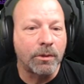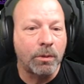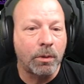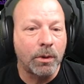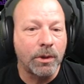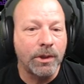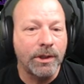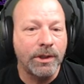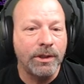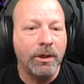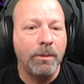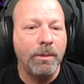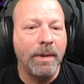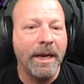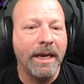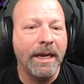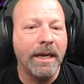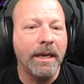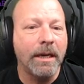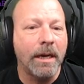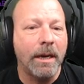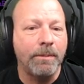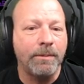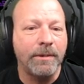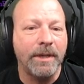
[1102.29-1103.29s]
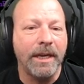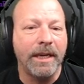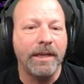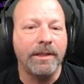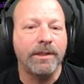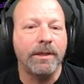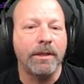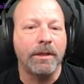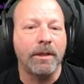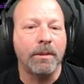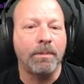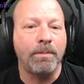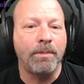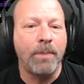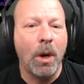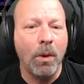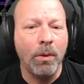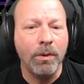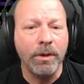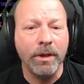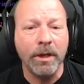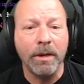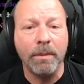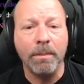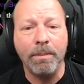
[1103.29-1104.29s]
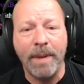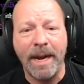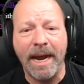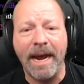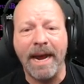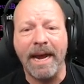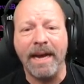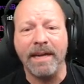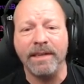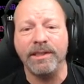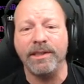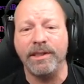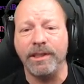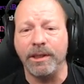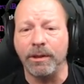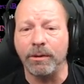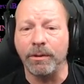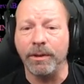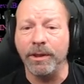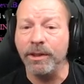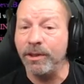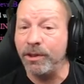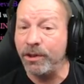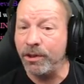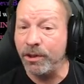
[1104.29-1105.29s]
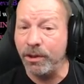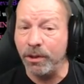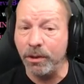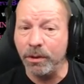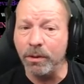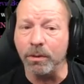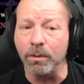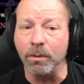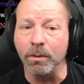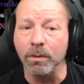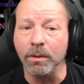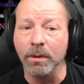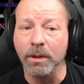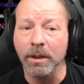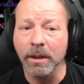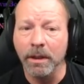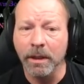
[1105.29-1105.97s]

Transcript: We're still making updates to the Podium Pass Series 2.